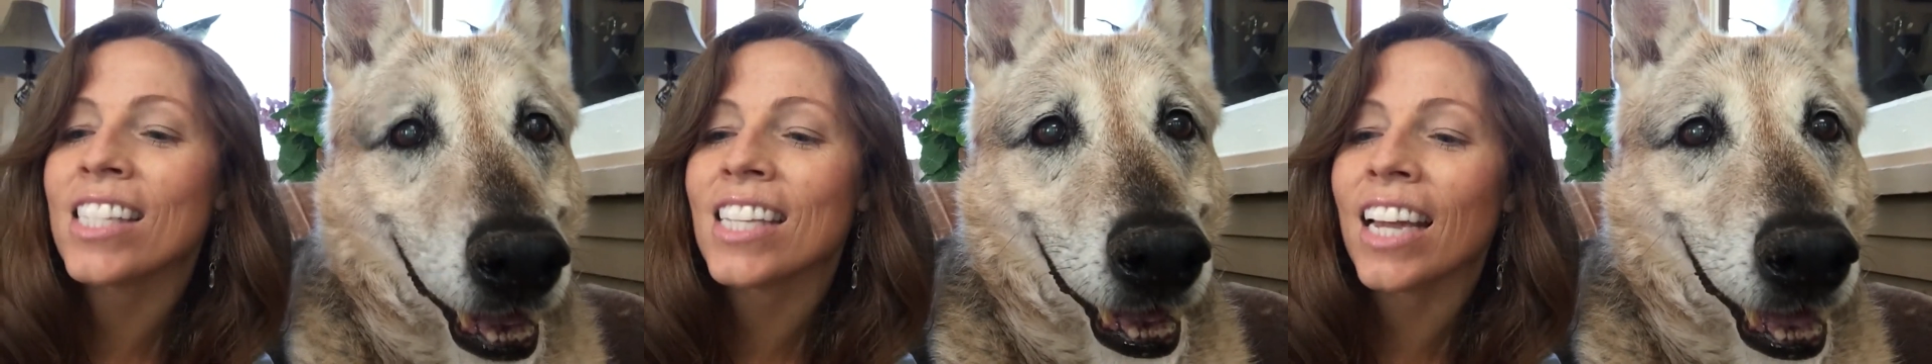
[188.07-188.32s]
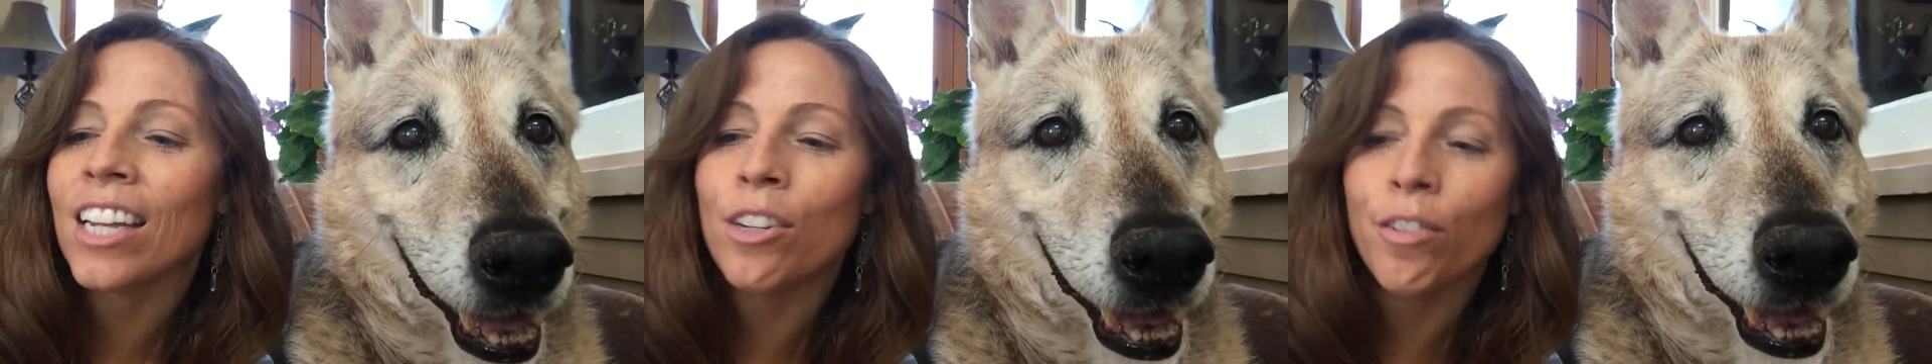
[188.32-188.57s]

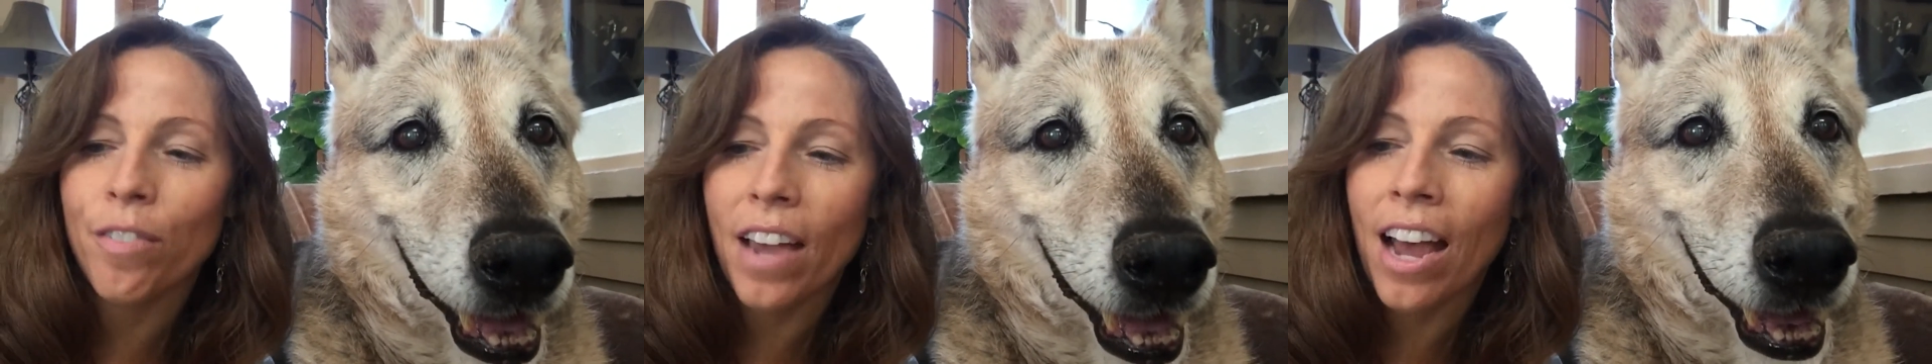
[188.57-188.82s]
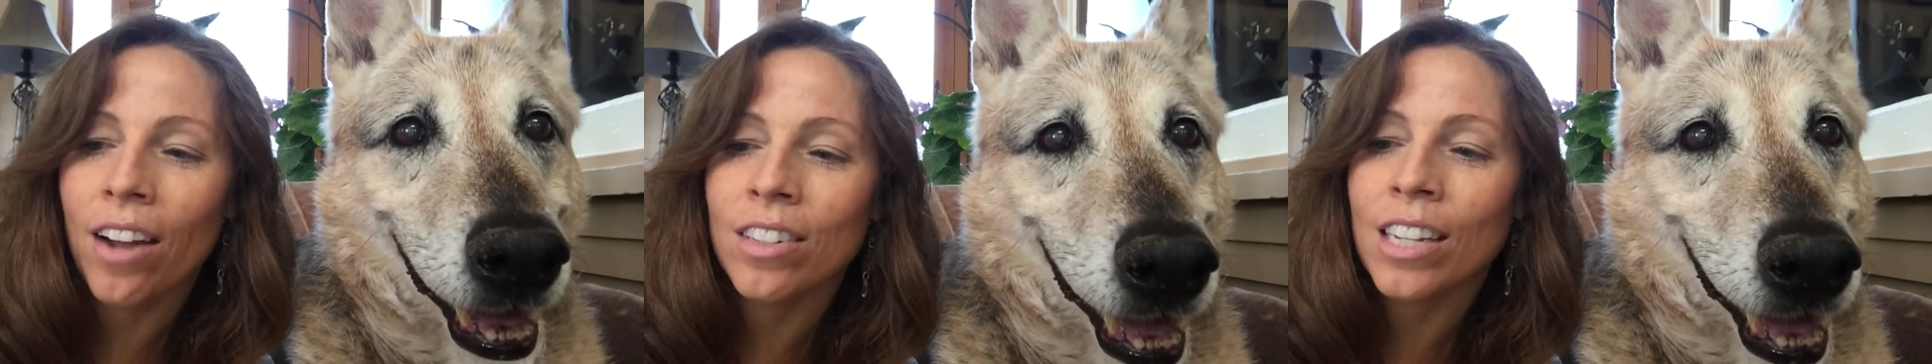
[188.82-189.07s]
site you
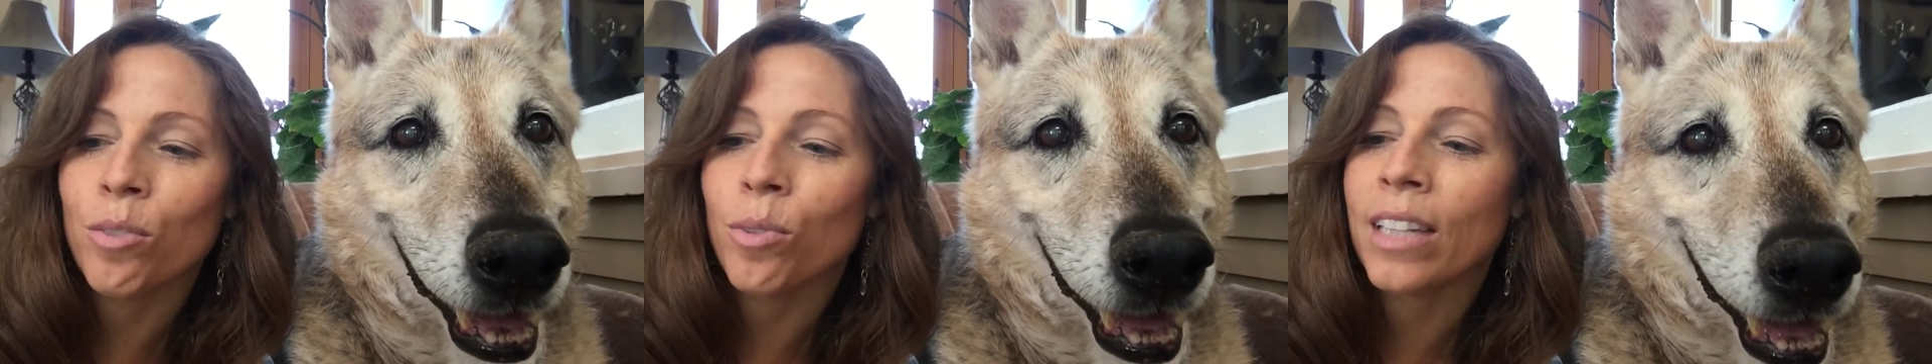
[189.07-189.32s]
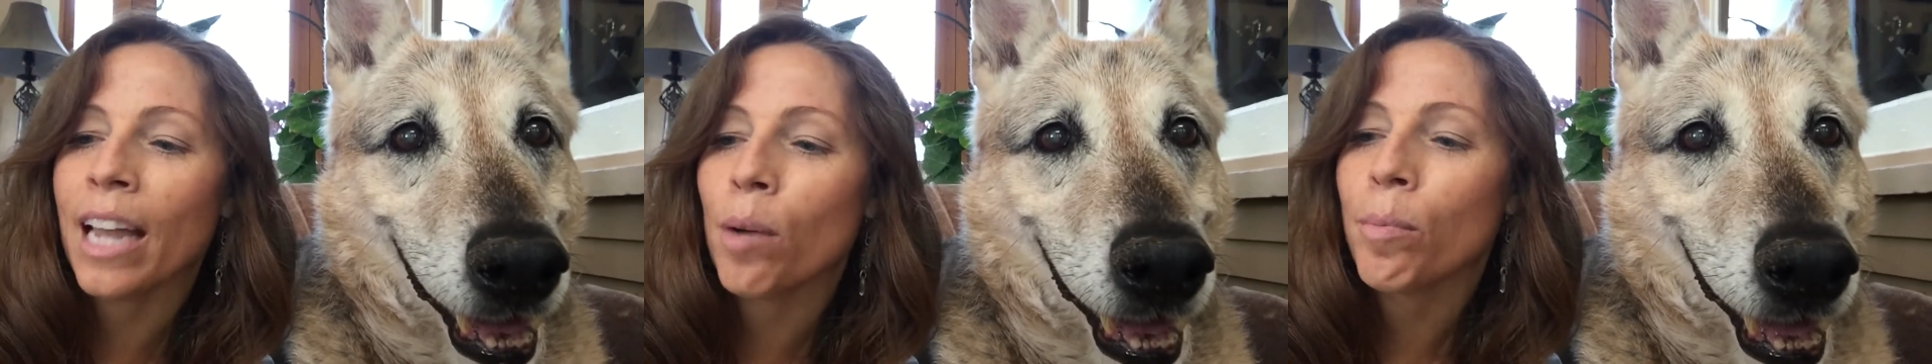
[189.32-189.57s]
found and will
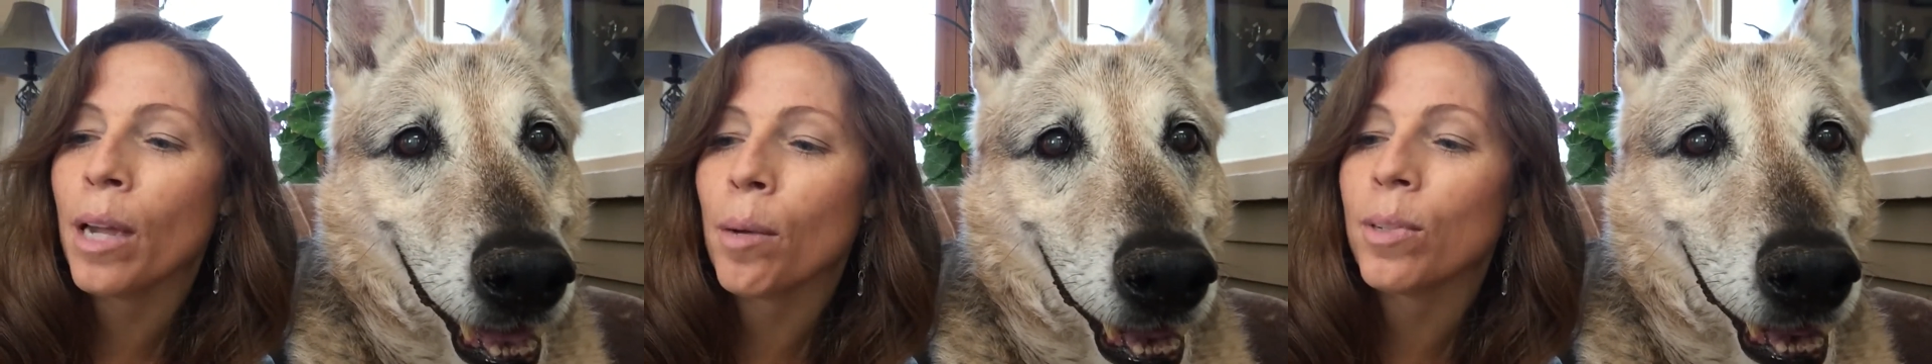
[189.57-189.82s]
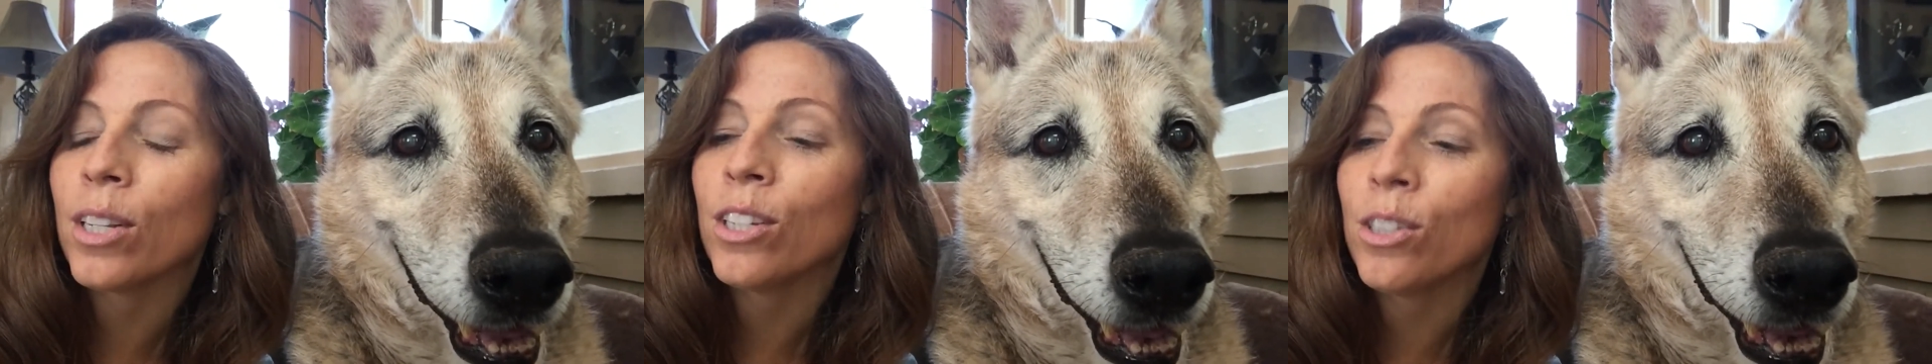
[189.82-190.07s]
now be
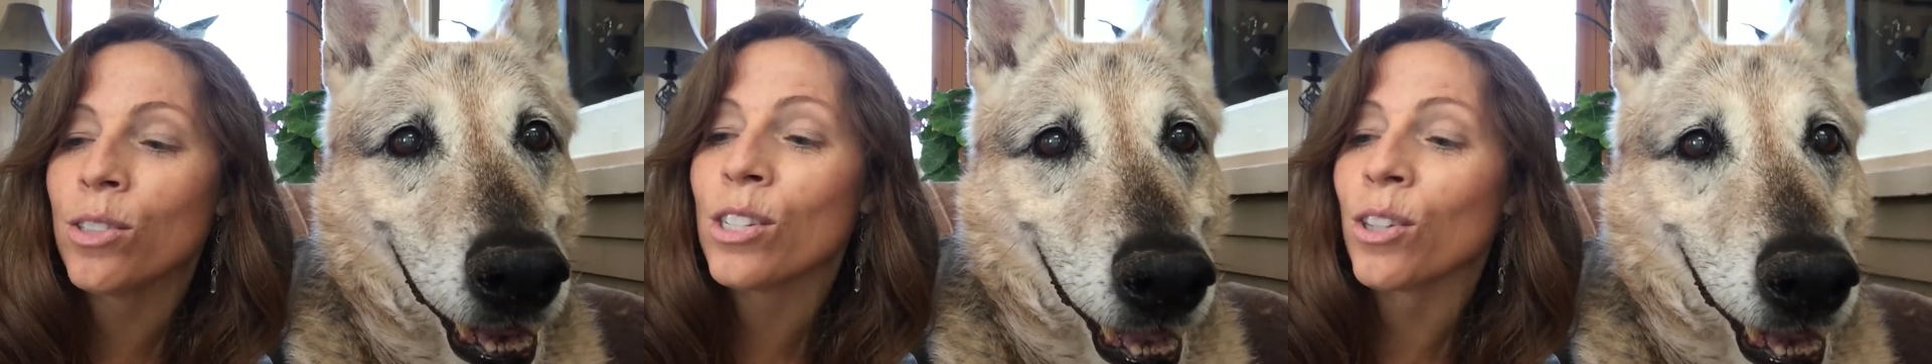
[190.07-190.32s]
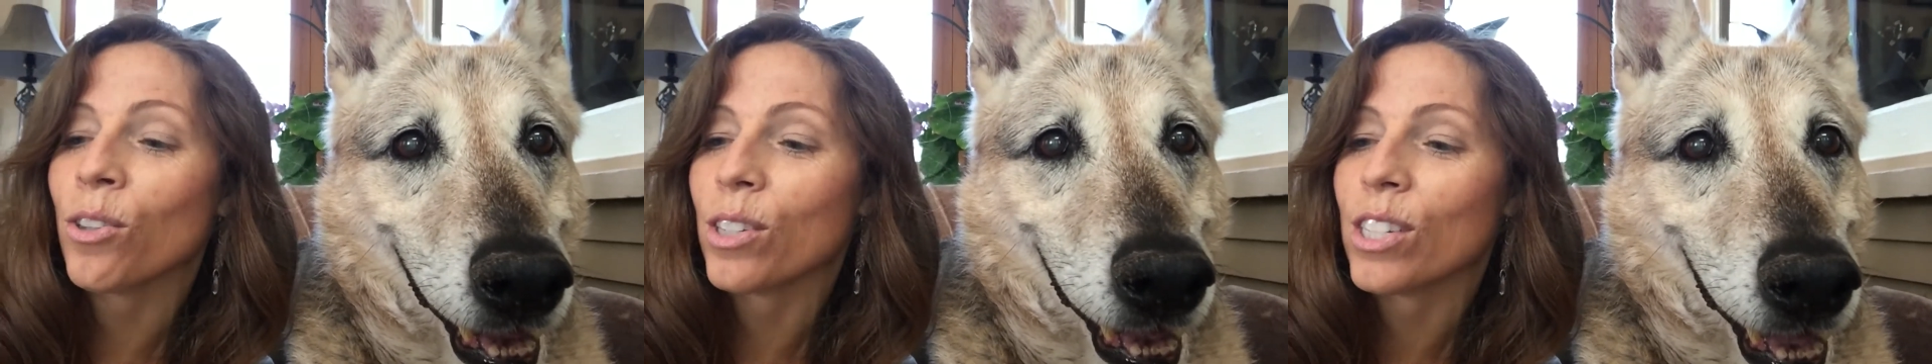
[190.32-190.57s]
able to use
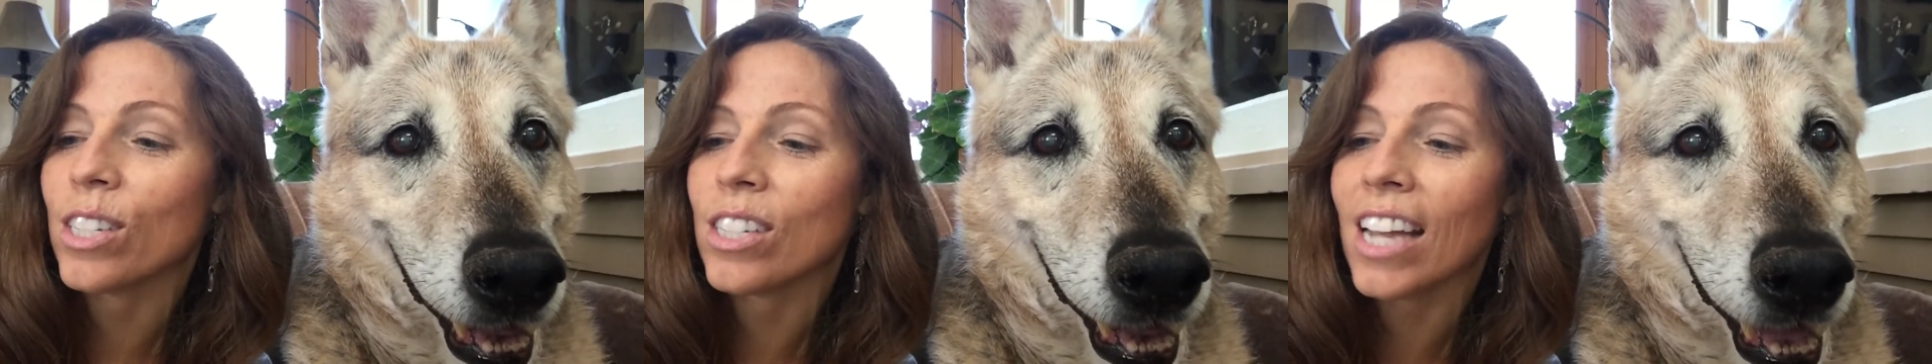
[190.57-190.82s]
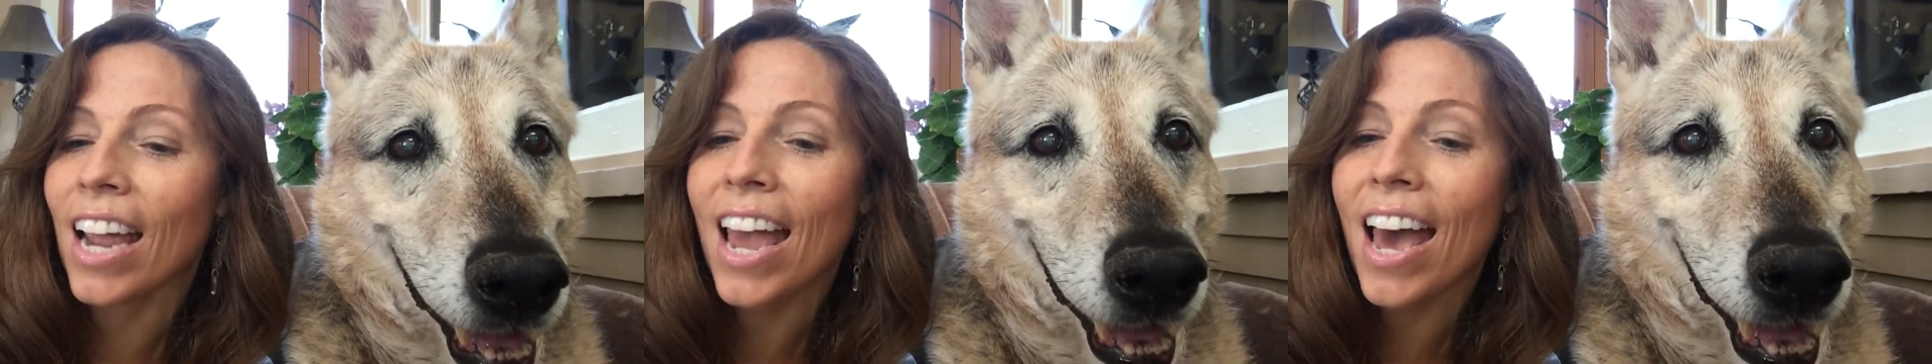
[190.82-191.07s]
the crystals
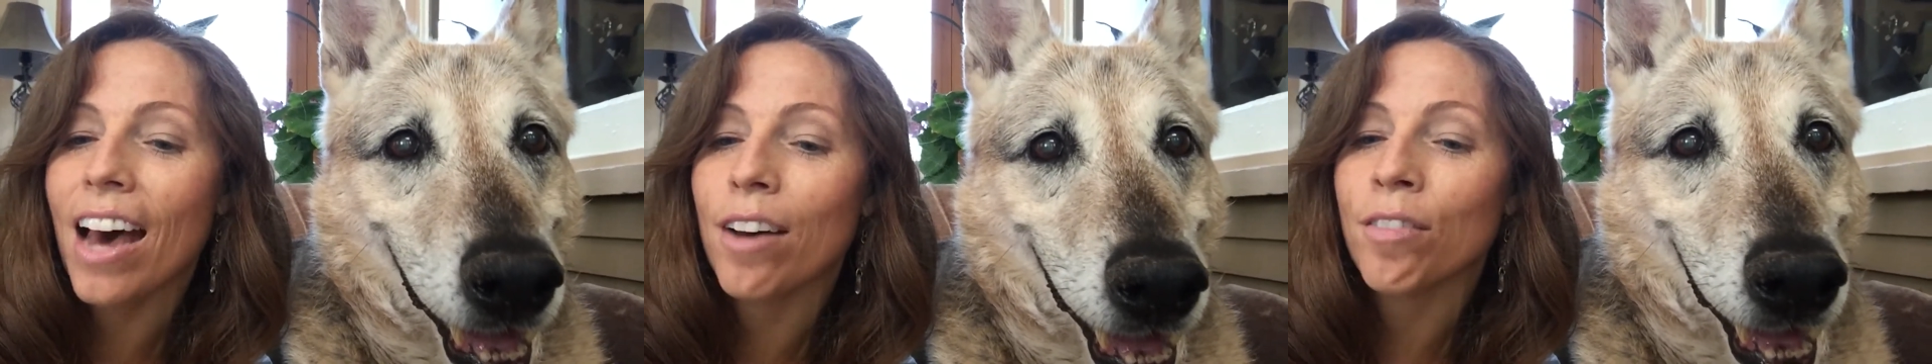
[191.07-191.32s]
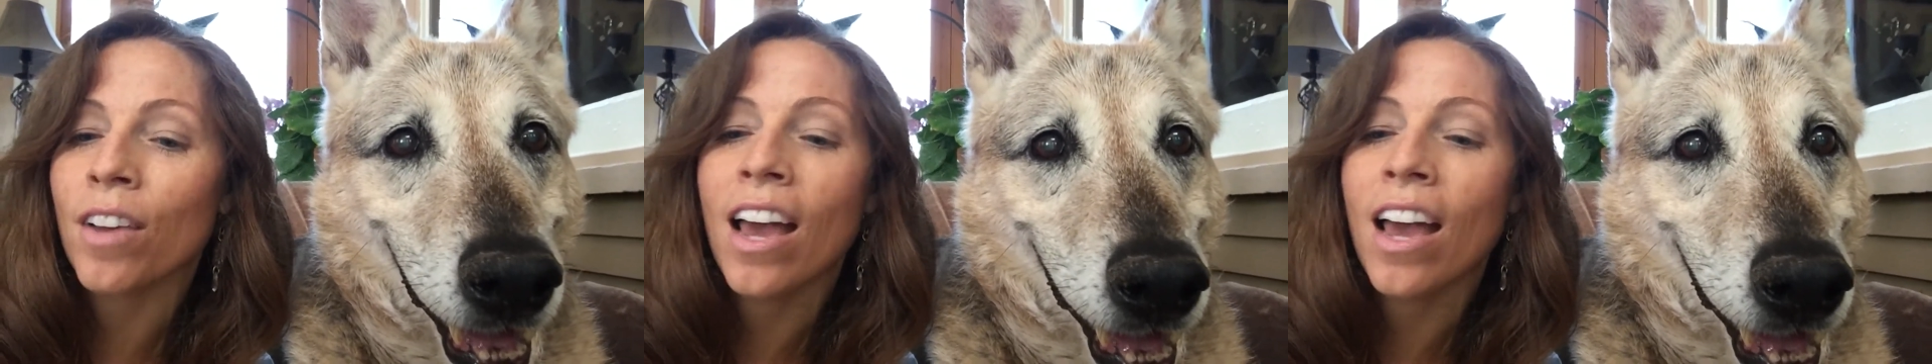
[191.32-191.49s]
I have.